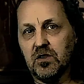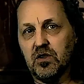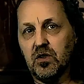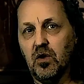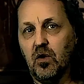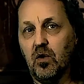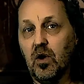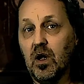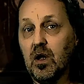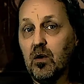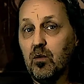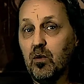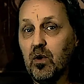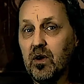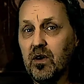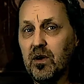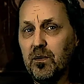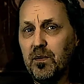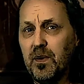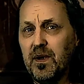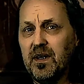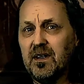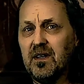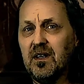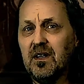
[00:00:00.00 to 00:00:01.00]
So we're
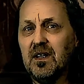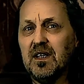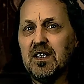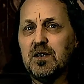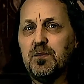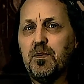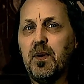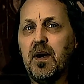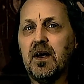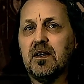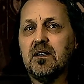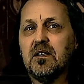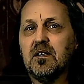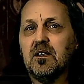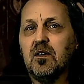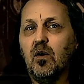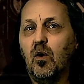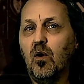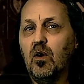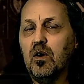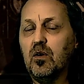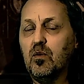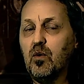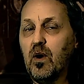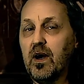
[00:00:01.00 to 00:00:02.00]
repeating this pattern
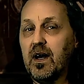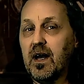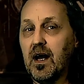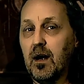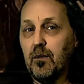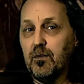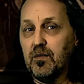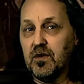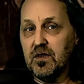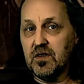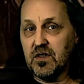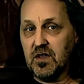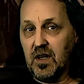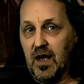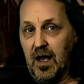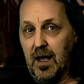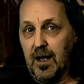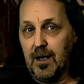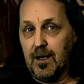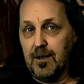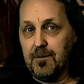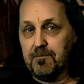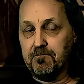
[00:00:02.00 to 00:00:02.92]
all the way up the scale.